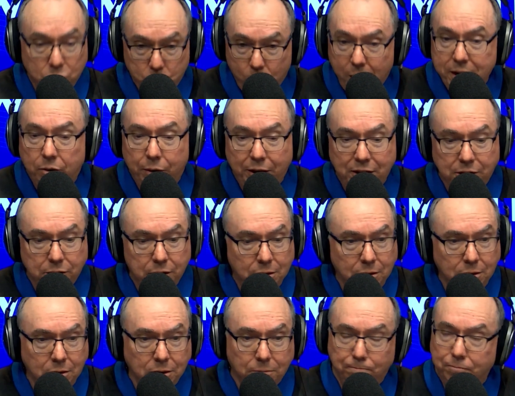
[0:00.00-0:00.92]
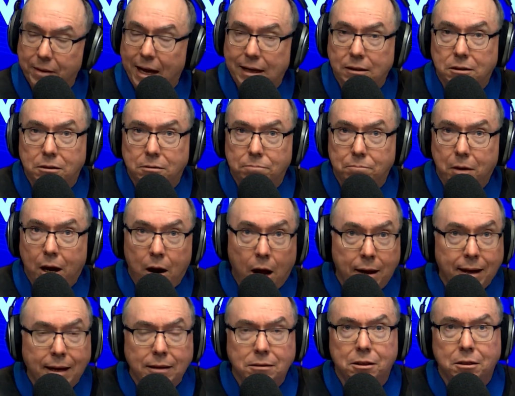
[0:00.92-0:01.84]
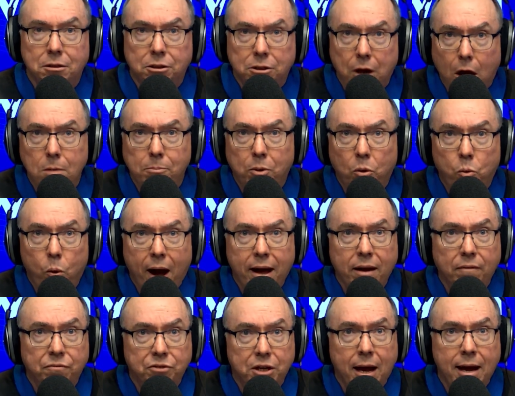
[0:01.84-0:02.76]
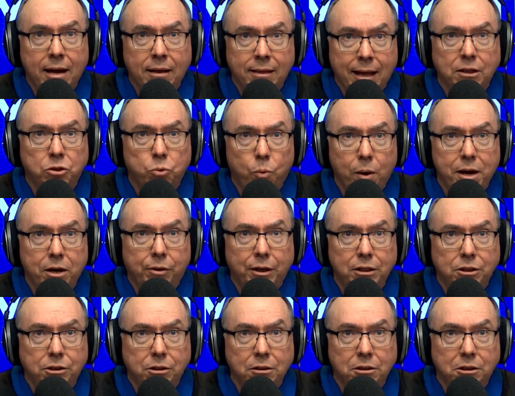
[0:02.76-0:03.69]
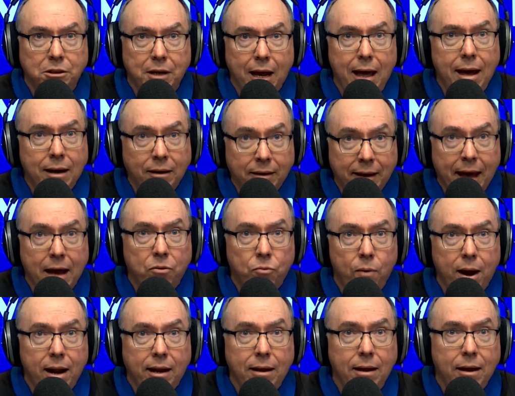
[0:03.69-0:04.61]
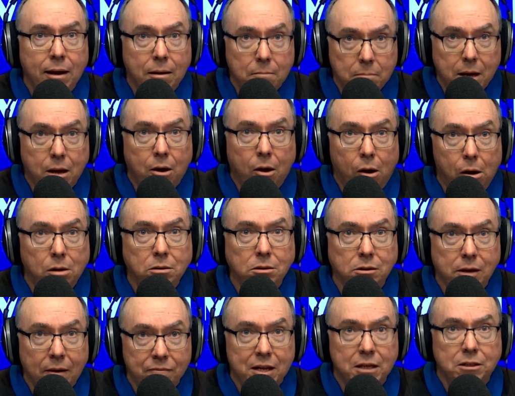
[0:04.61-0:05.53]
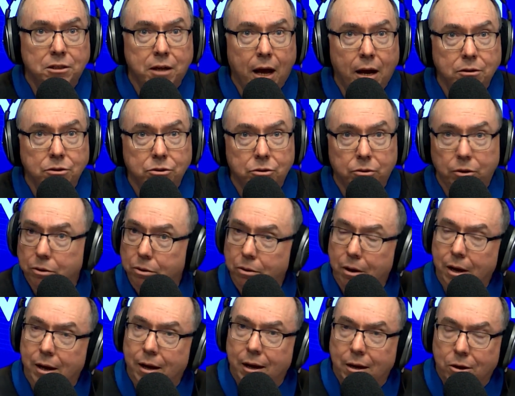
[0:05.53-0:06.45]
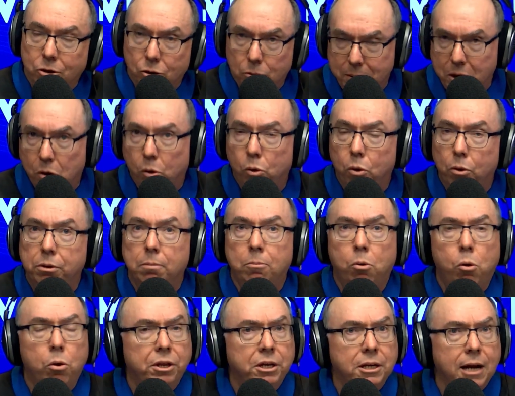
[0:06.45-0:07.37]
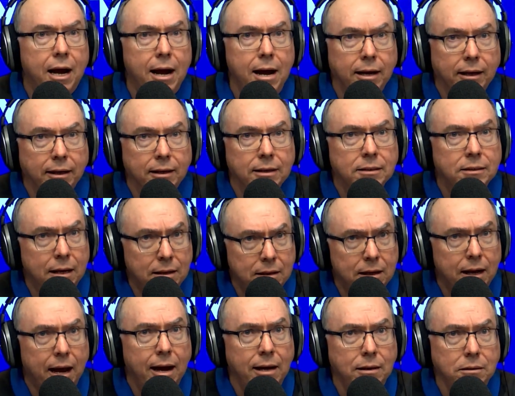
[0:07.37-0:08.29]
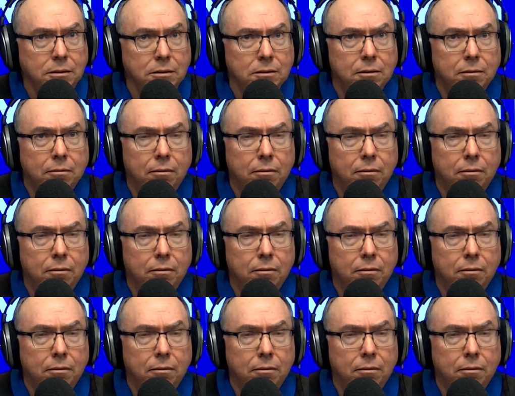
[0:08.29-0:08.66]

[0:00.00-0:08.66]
where Christians. That's you know, I guess a sober way of saying that's where Christians stand. Get ready because if this goes through, you'll be all the more the target. Is that the case?